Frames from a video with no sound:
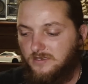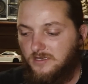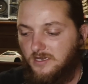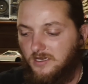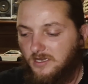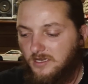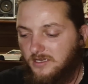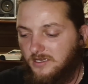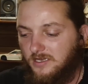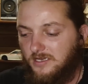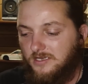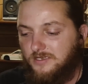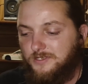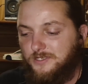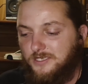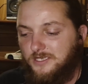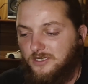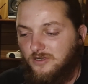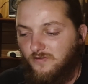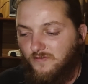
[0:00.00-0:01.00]

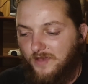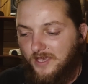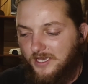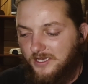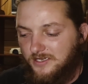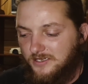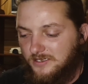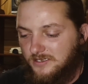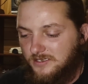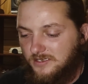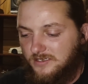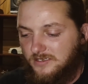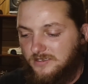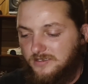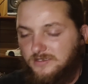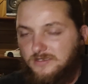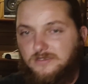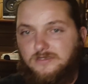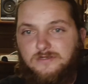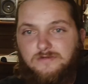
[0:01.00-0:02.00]
Casino Man,
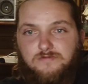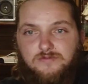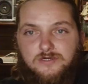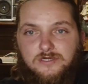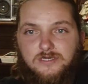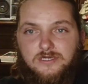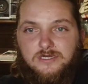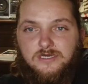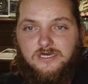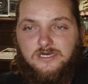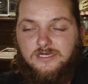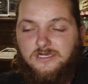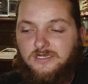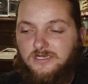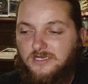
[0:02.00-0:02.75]
it's pretty good.